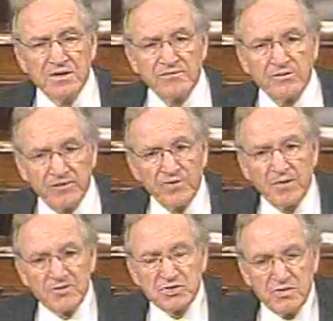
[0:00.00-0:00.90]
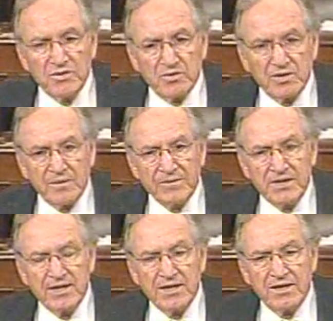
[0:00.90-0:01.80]
from a pharmaceutical
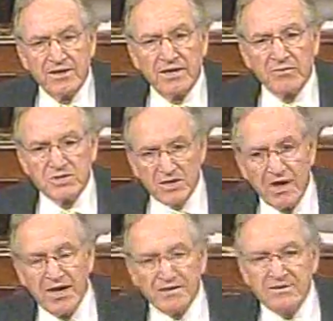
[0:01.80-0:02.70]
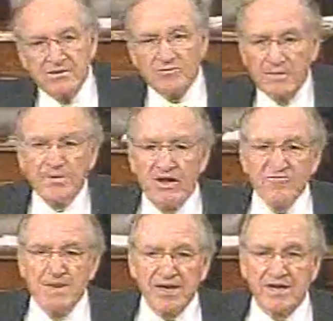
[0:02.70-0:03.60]
company that was caught ripping
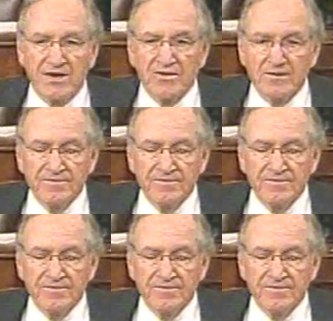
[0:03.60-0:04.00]
off Medicare,